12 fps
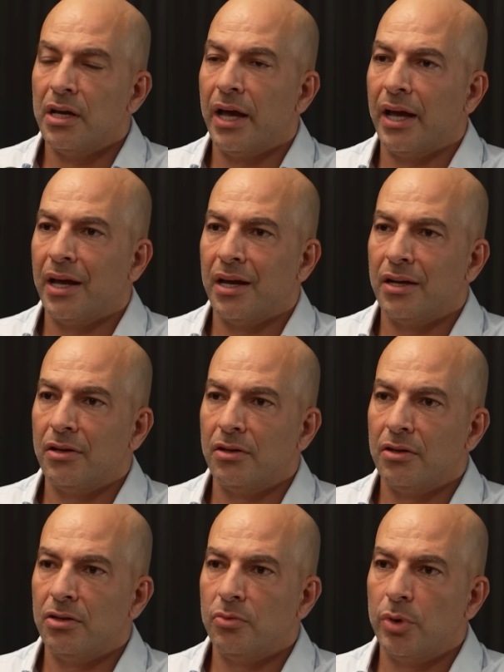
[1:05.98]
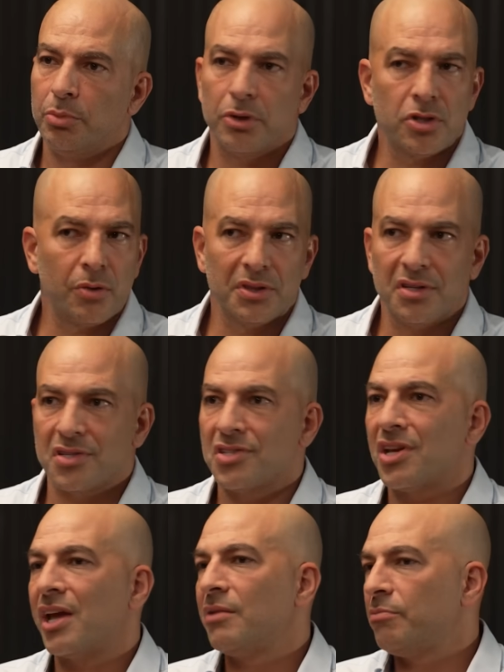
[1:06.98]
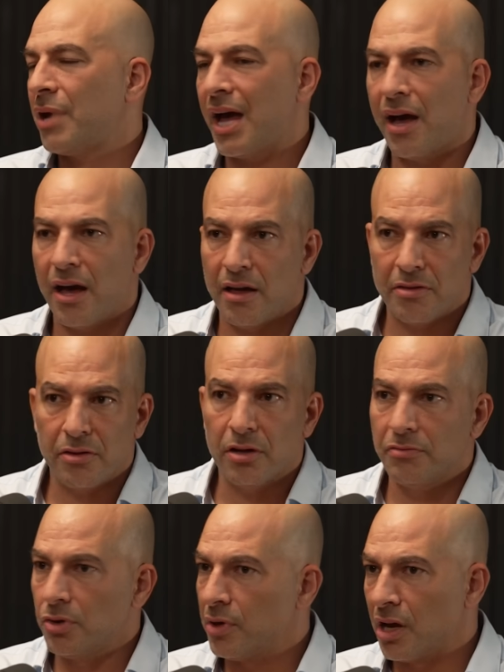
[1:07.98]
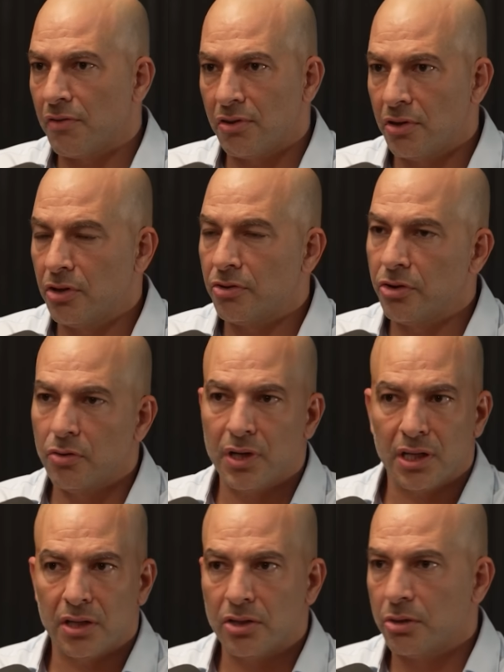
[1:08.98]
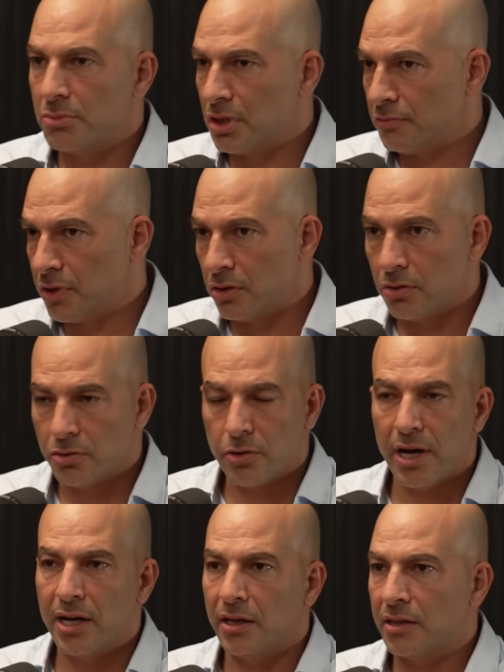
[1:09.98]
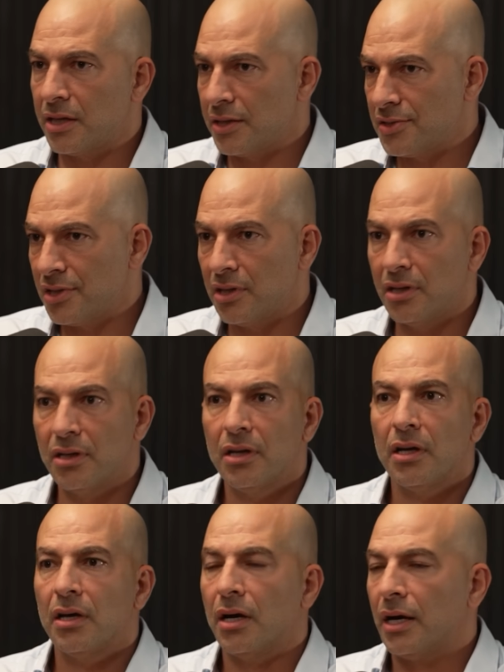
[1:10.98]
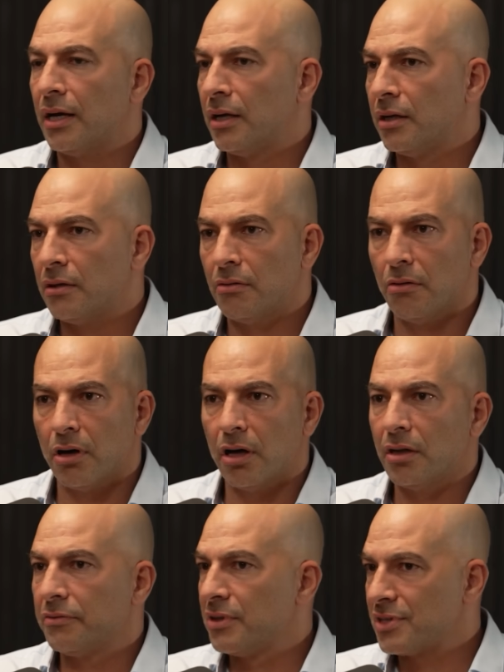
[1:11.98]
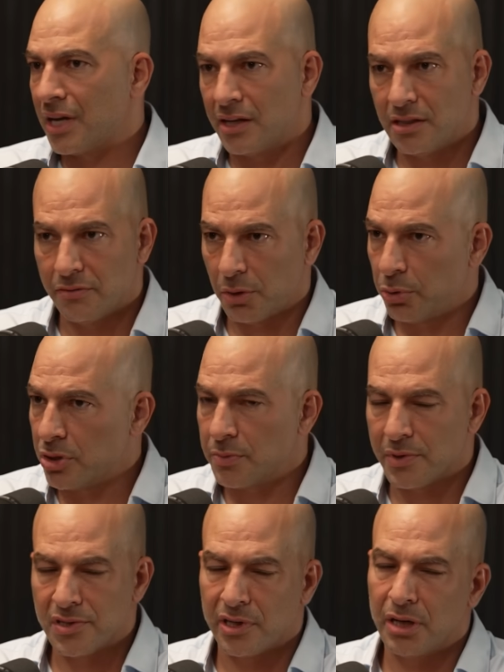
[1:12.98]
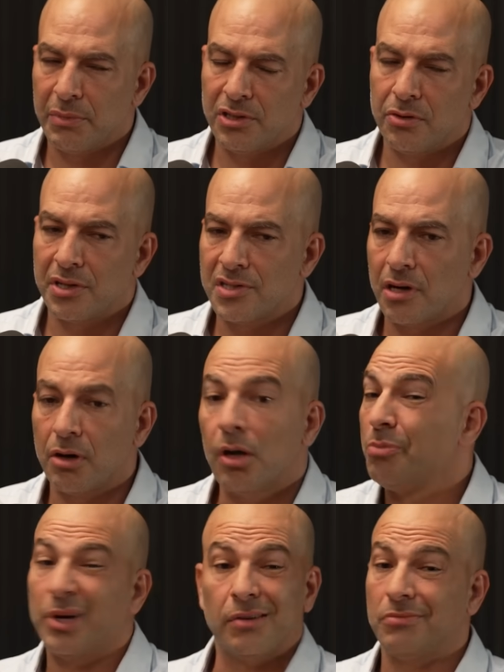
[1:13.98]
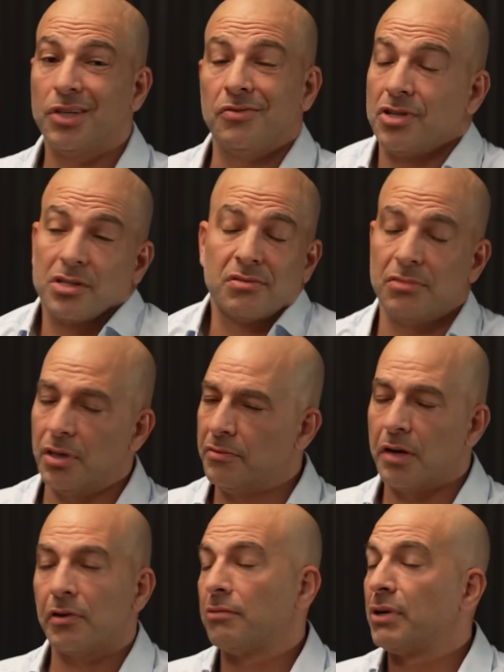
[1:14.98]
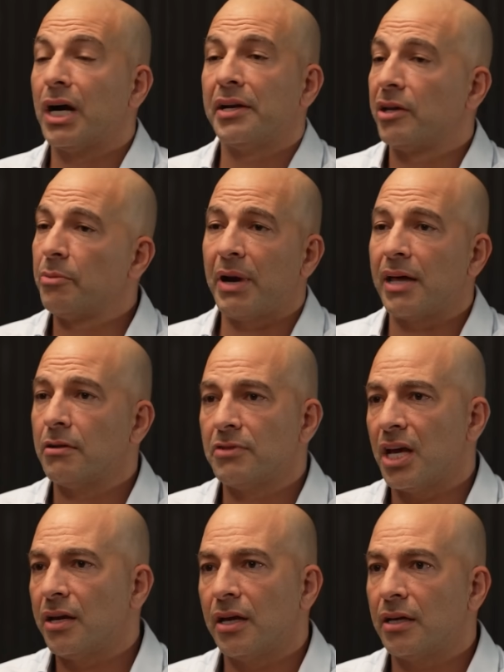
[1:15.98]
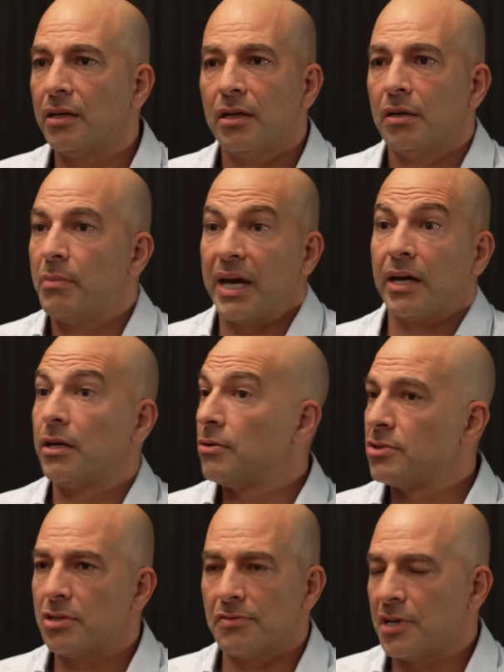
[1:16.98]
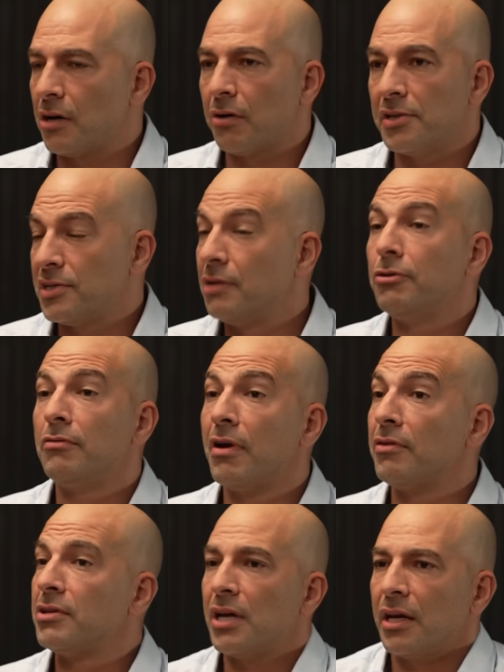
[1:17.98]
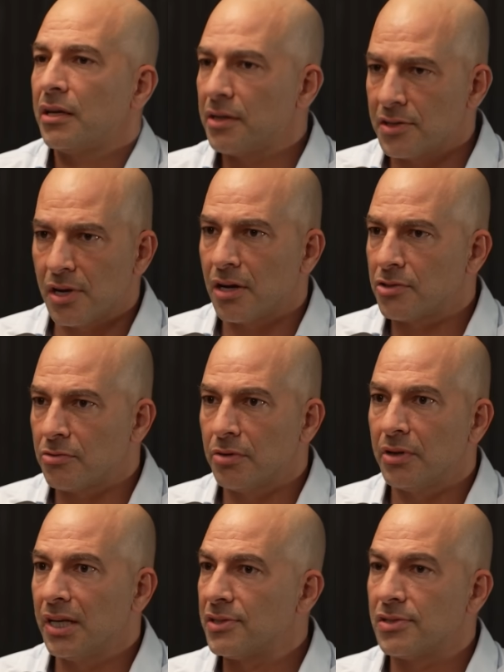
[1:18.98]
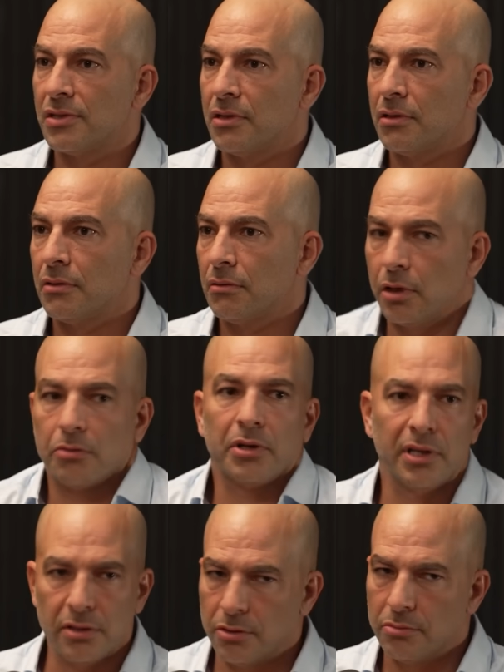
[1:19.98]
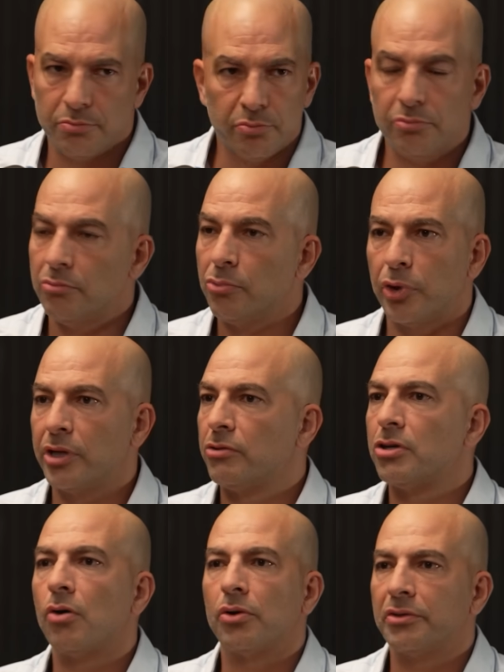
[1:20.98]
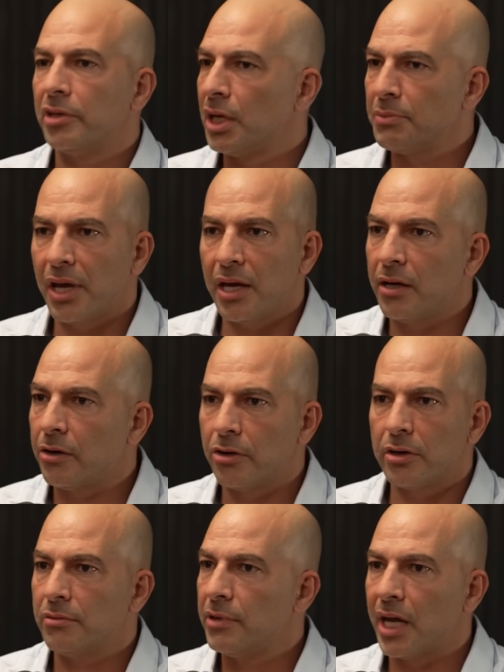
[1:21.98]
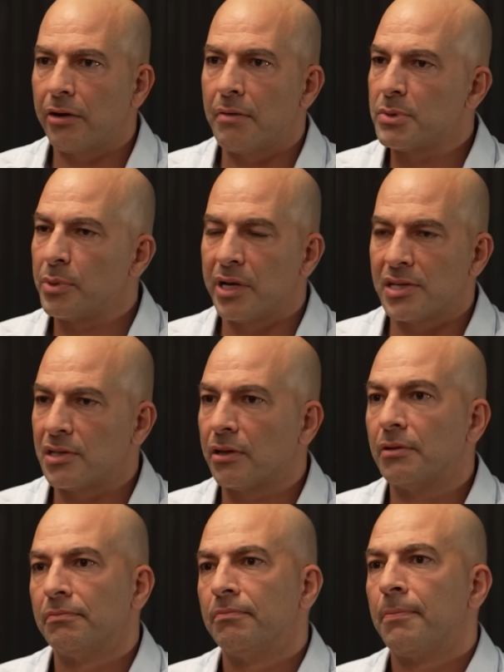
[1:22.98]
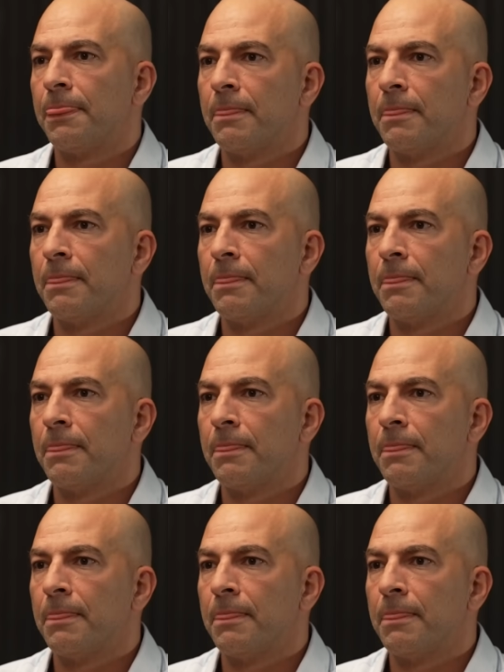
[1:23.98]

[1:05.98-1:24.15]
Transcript: and you, we put you on the same path of doing everything you're doing in terms of your training intensity, uh, all of the scientific principles that come into it, et cetera. But you've just, you've never gone down the path of taking mega doses of steroids. And if you've ever taken testosterone, it's literally to bring yeah. your total T up to eight hundred nanograms yeah, per yeah, deciliter. Yeah.